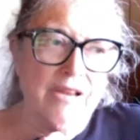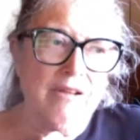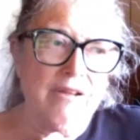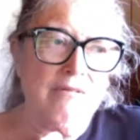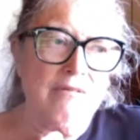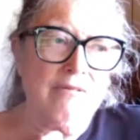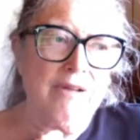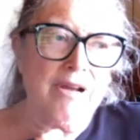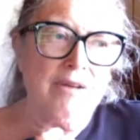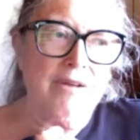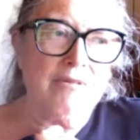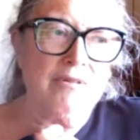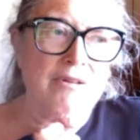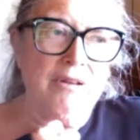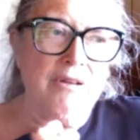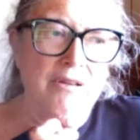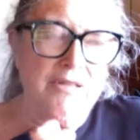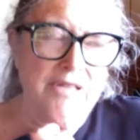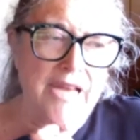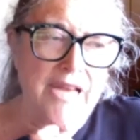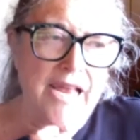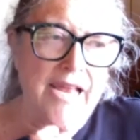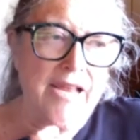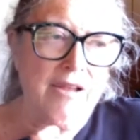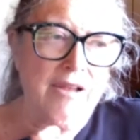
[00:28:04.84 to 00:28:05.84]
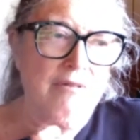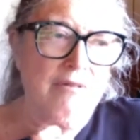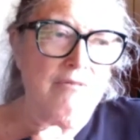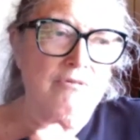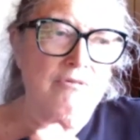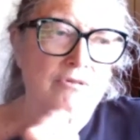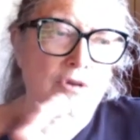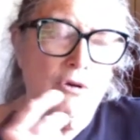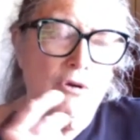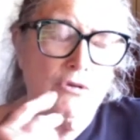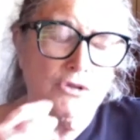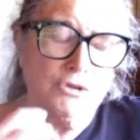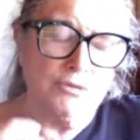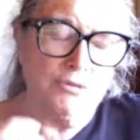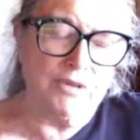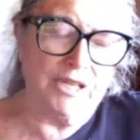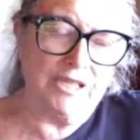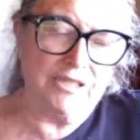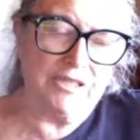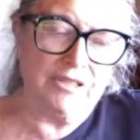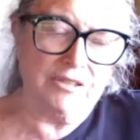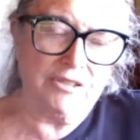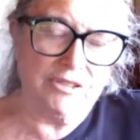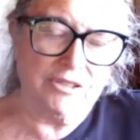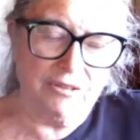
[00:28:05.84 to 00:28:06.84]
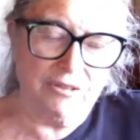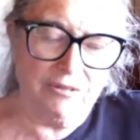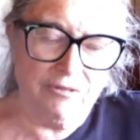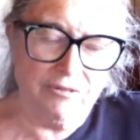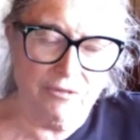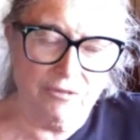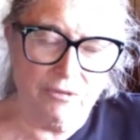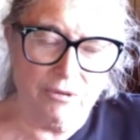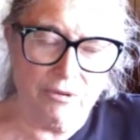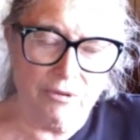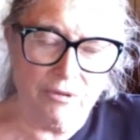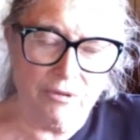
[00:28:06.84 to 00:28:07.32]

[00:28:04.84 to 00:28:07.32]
around a neck or nose rings and so forth.